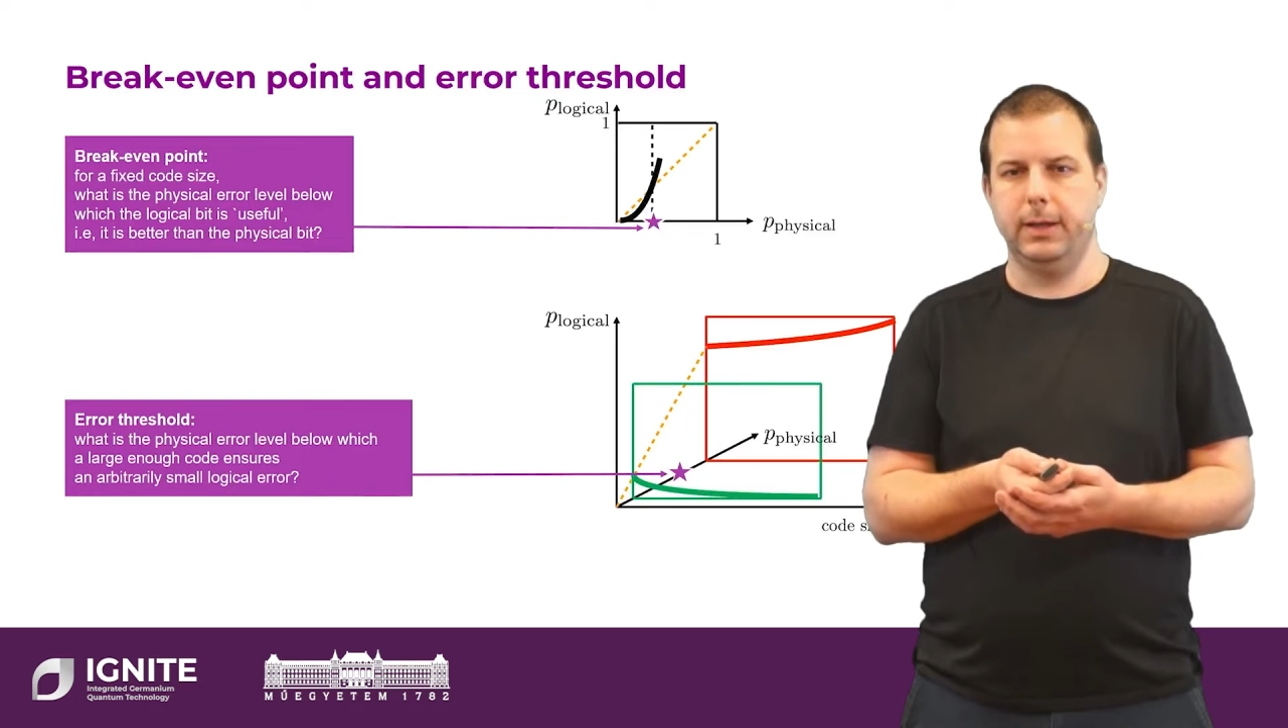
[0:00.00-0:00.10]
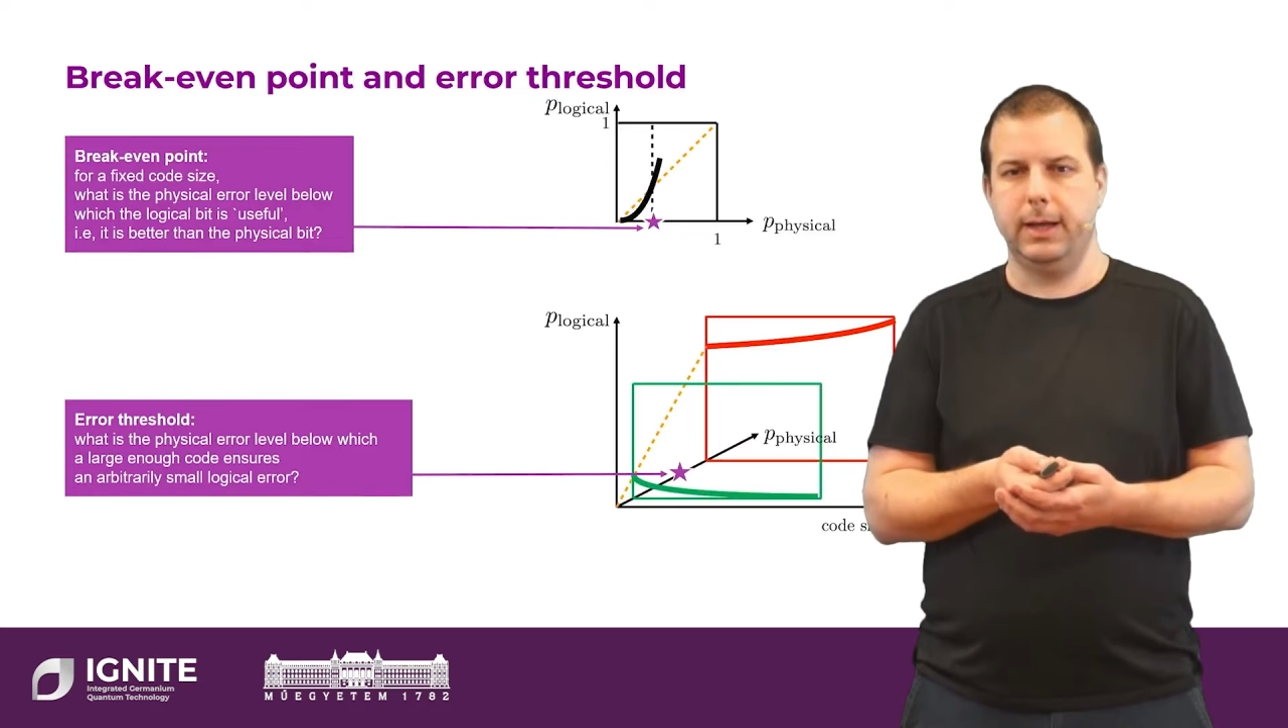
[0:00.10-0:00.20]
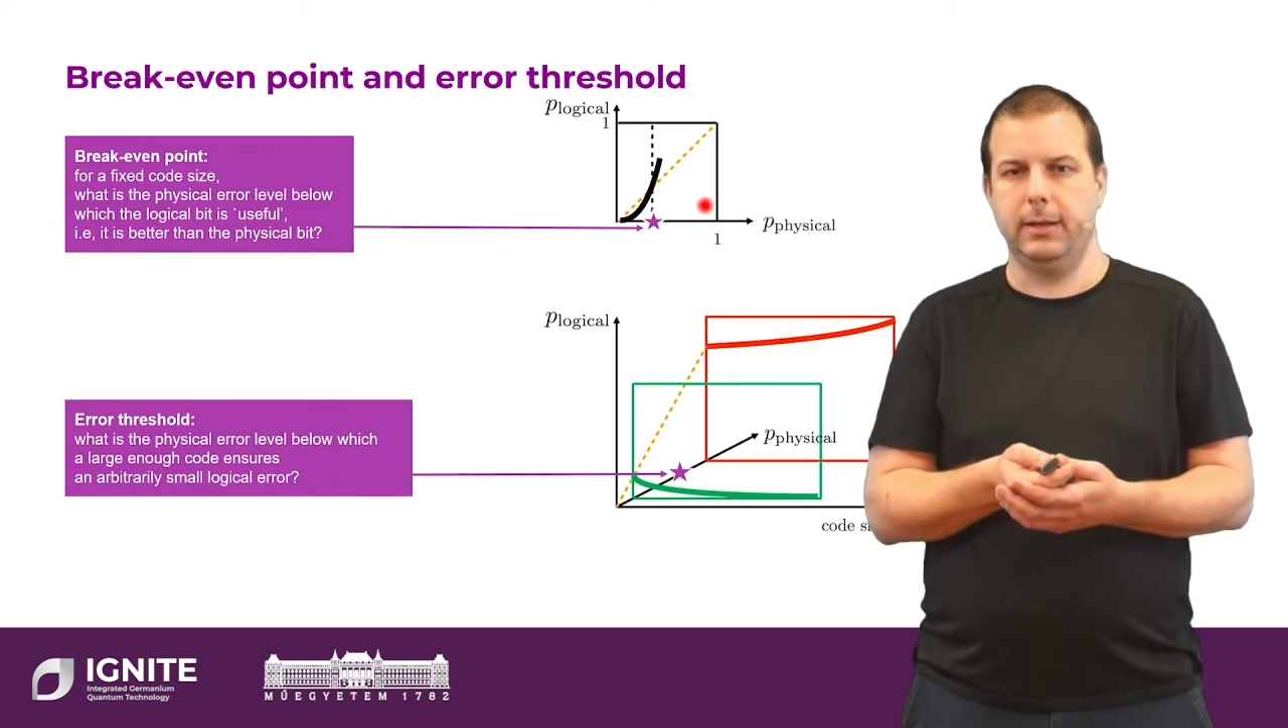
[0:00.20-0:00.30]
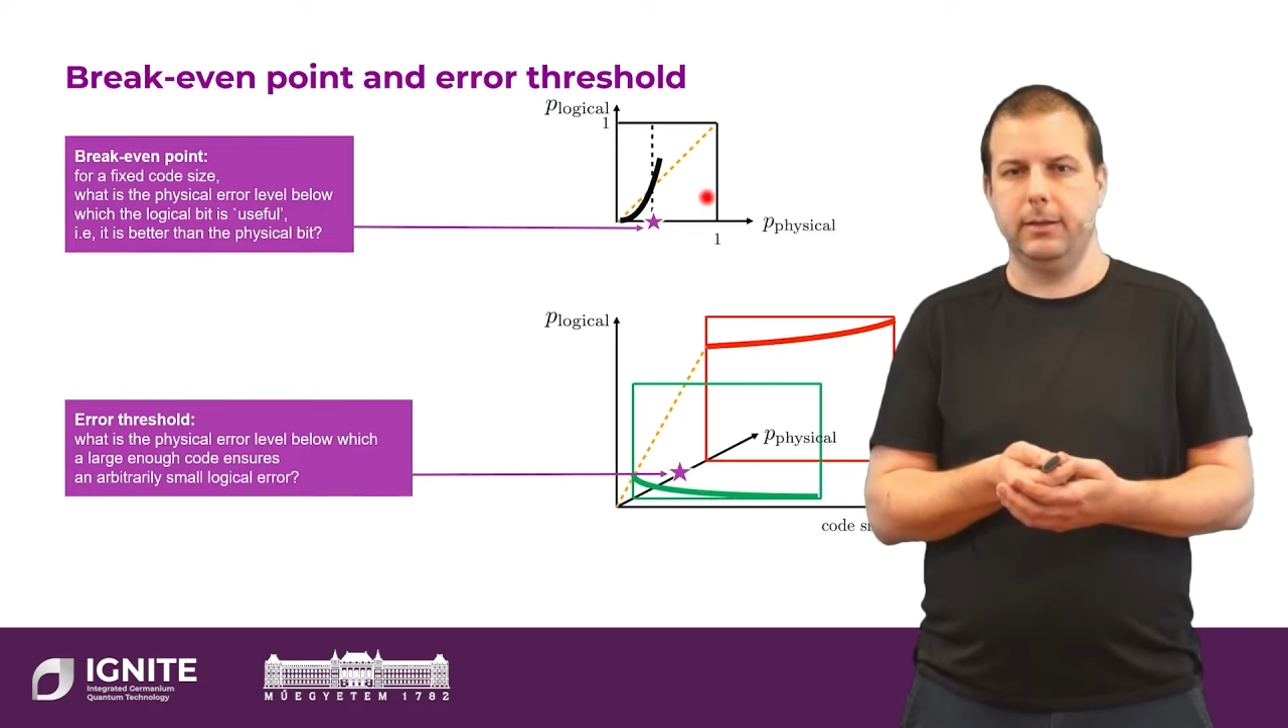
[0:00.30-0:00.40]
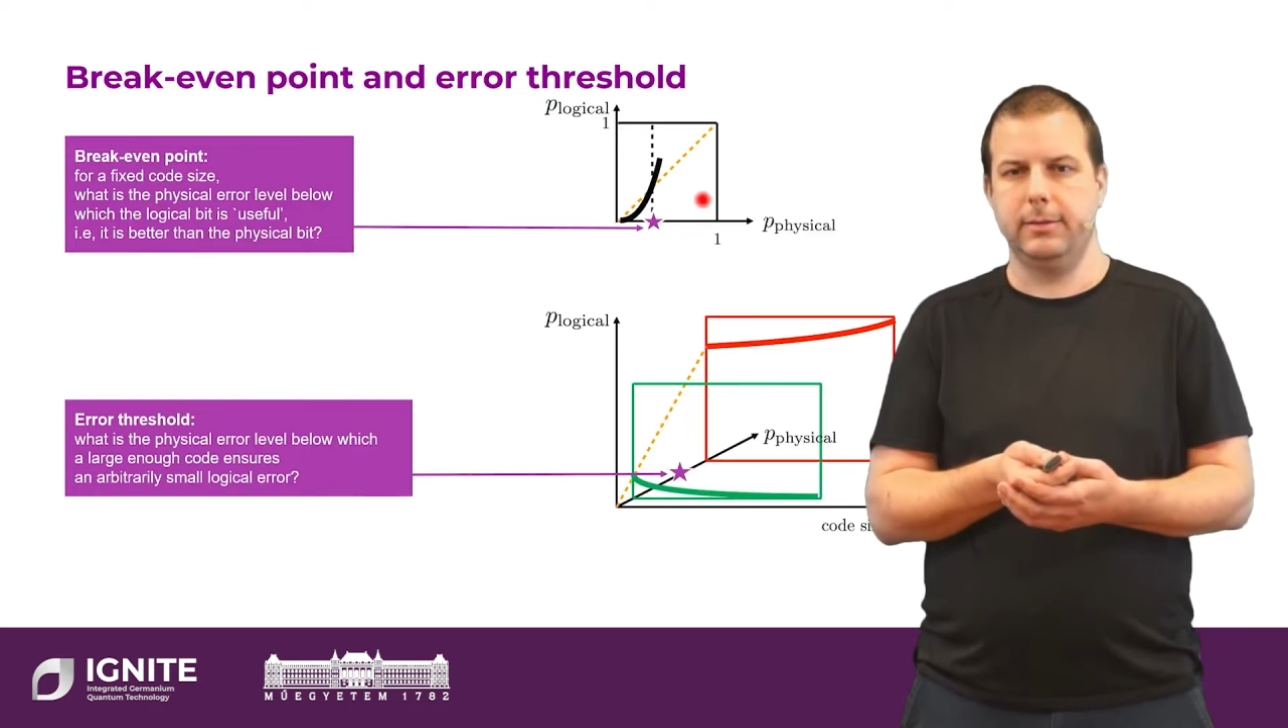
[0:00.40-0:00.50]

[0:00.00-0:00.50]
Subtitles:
And the